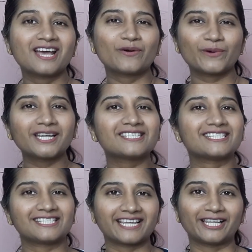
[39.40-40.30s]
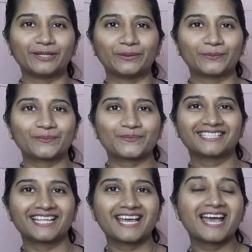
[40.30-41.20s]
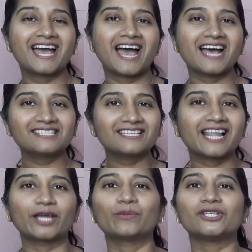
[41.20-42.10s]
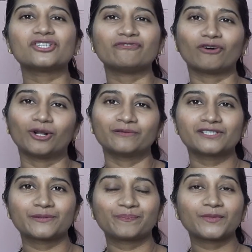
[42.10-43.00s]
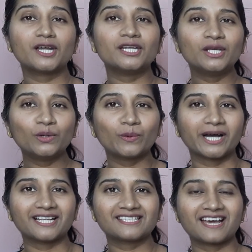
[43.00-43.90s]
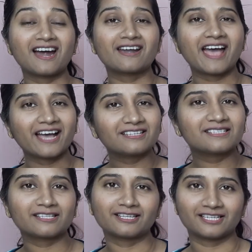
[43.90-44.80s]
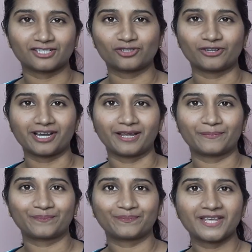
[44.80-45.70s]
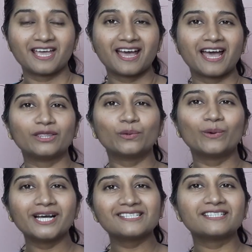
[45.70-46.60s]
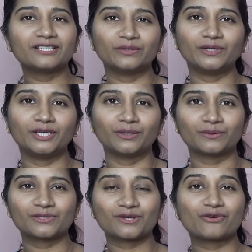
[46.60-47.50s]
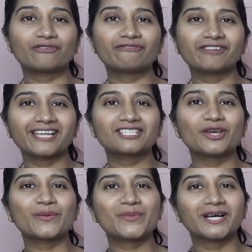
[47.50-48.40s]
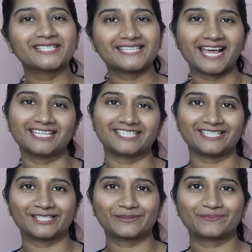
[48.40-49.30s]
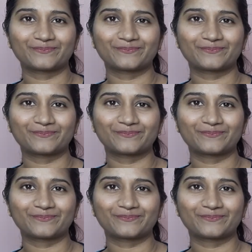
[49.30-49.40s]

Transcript: What does this tell you? As a language evolves, new words are added to the dictionary, and the words that you use reflect your personalities.